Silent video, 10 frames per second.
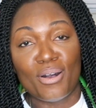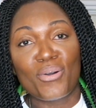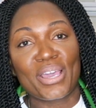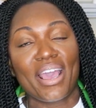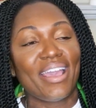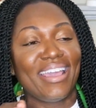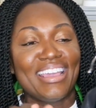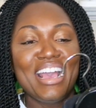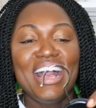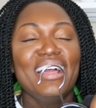
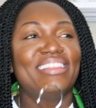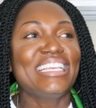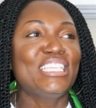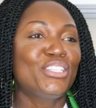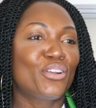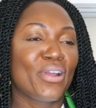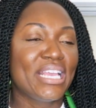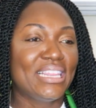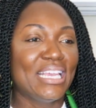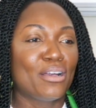okay, this is the
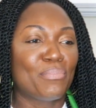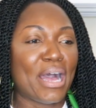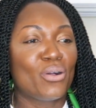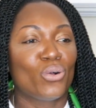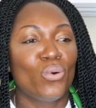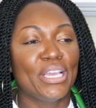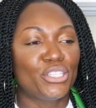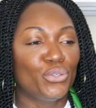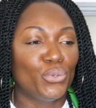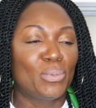great thing about
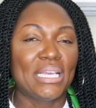going to